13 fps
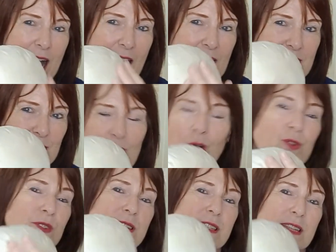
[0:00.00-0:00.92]
and a
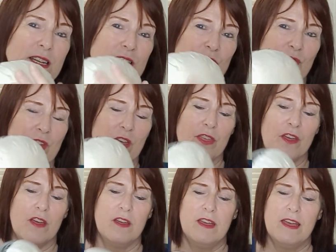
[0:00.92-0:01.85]
cotton side on the
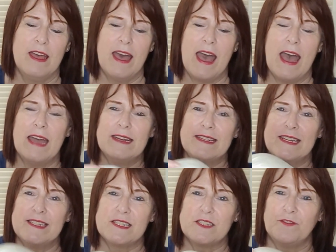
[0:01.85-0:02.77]
other, and
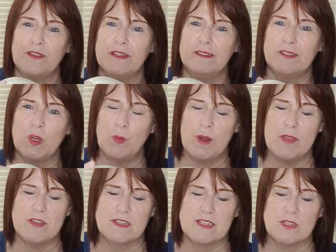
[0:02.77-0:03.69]
it's filled
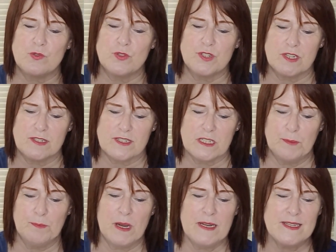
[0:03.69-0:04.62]
with
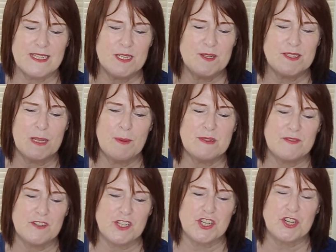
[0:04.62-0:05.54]
sawdust. Mine's losing a bit
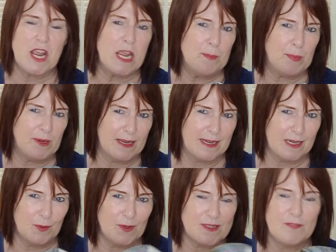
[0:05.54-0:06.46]
of its shape
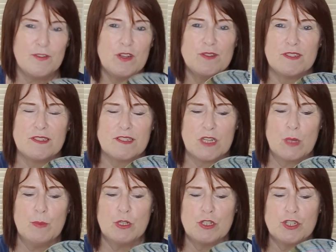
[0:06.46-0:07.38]
now because I've used it so
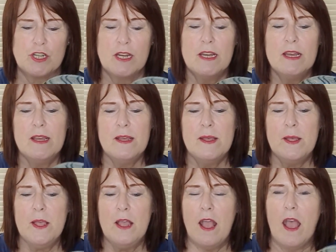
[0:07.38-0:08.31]
much.
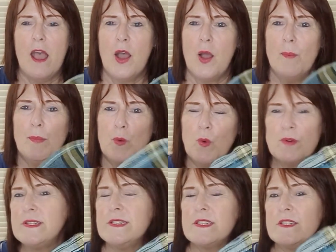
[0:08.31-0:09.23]
But what
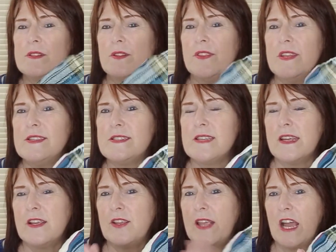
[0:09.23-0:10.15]

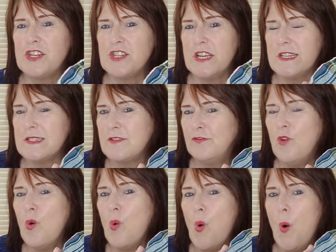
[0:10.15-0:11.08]
this gadget is
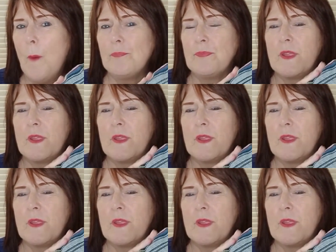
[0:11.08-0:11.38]
for